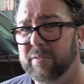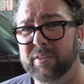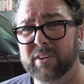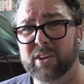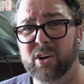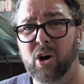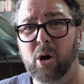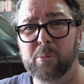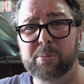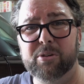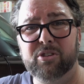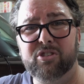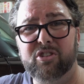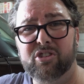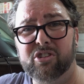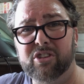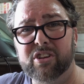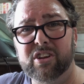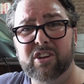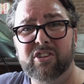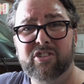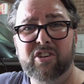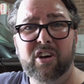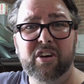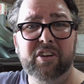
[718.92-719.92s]
think the Hobbit's just
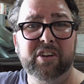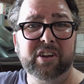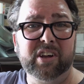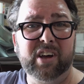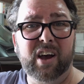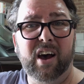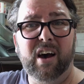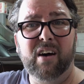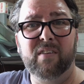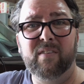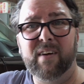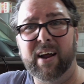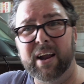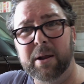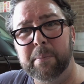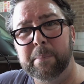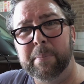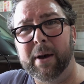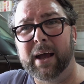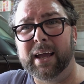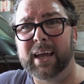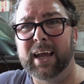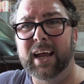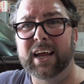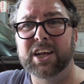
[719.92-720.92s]
going to turn the car around and
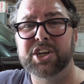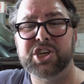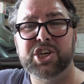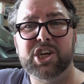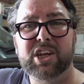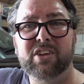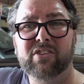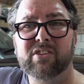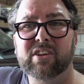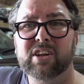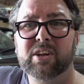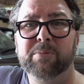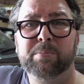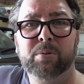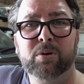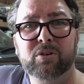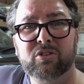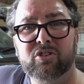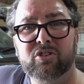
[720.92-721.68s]
back it in. She's going to put